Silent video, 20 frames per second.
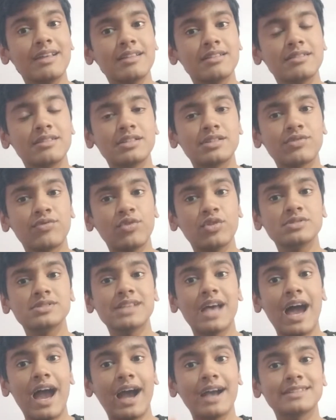this
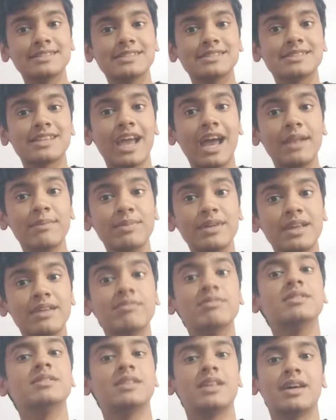phone's access can be
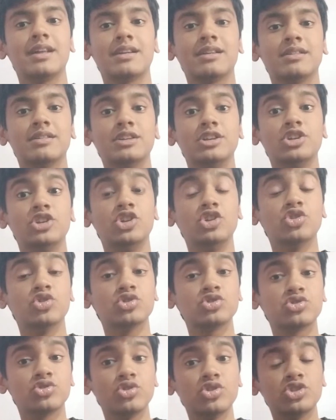given there.
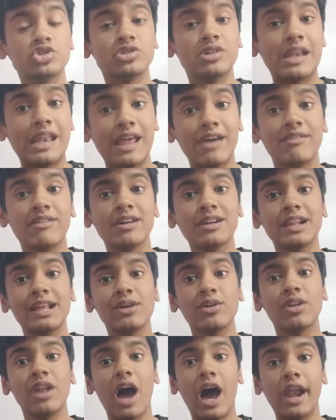So you should never
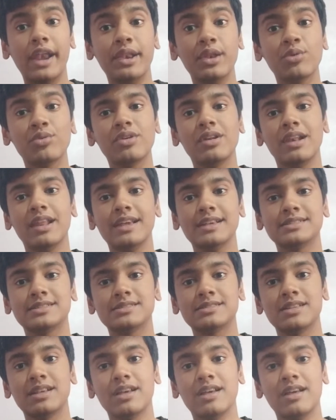click on unknown
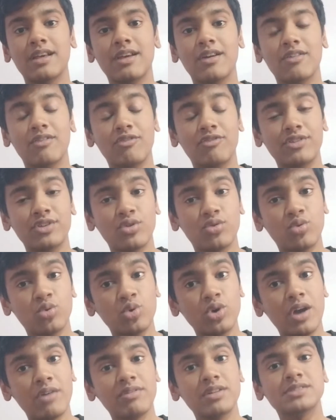links.
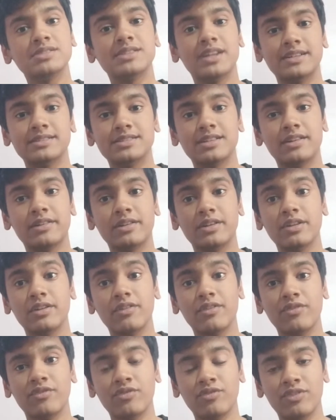Whoever sends it
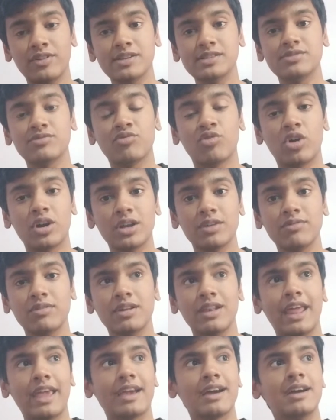first,
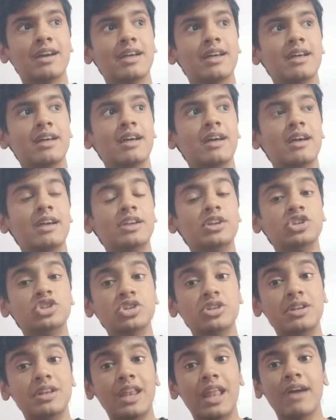you
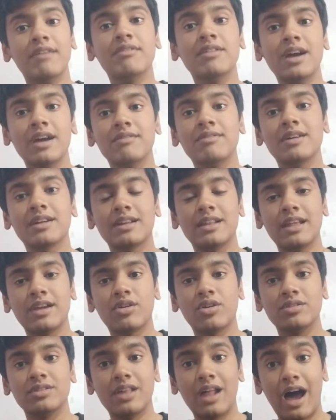should never ever
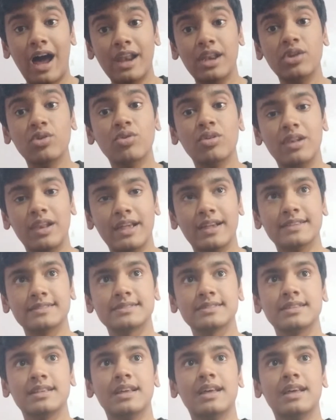click on the unknown links.